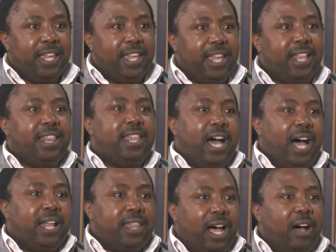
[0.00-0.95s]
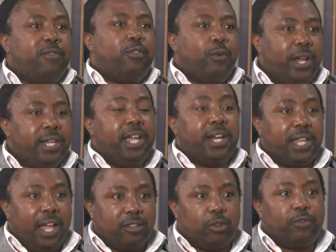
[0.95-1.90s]
in the other affluent
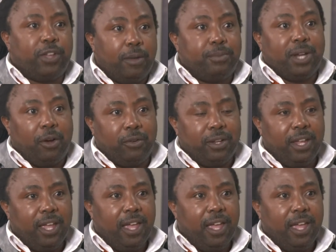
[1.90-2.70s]
areas of Cape Town.